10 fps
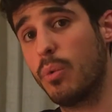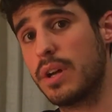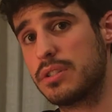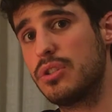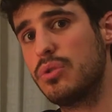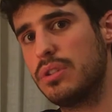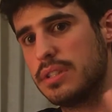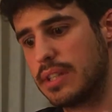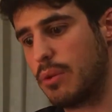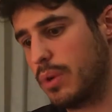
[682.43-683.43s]
When
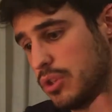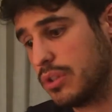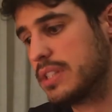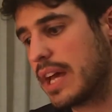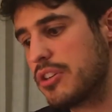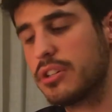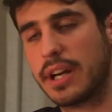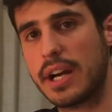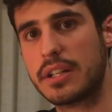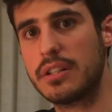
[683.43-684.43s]
you decide your
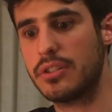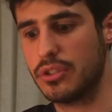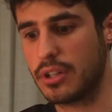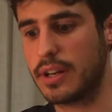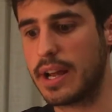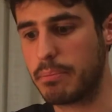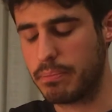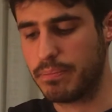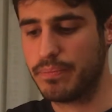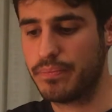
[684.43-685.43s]
character, you're gonna